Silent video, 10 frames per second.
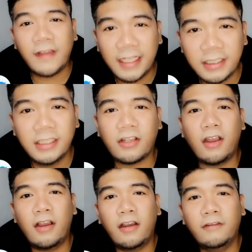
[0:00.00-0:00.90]
advantage
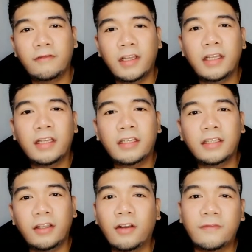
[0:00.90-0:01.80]
of,
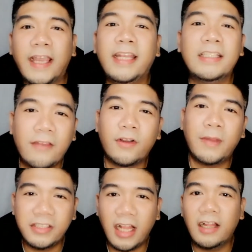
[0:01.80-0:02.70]
you know, finding time
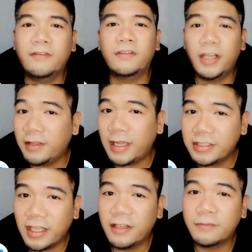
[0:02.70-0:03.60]
for myself, learning
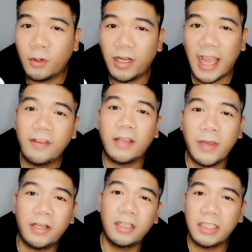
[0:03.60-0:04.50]
myself more, having
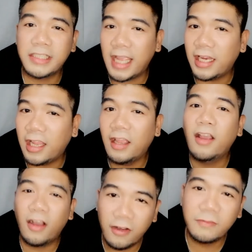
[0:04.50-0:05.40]
a better understanding
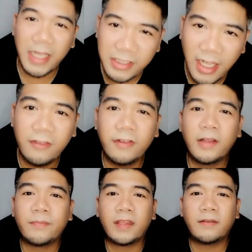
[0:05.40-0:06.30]
of myself.
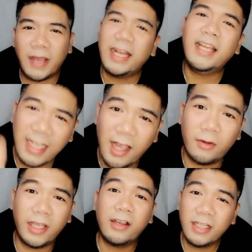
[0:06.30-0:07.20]
Parang
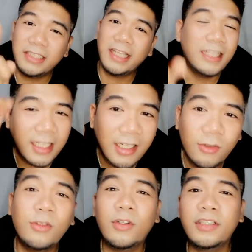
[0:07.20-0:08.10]
ikaw, ikaw na single na
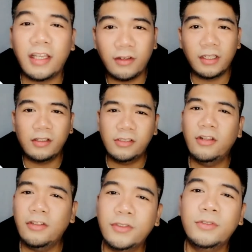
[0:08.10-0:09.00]
nanonood ngayon, you
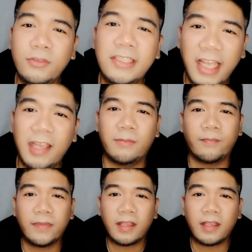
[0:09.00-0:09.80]
should also do the same.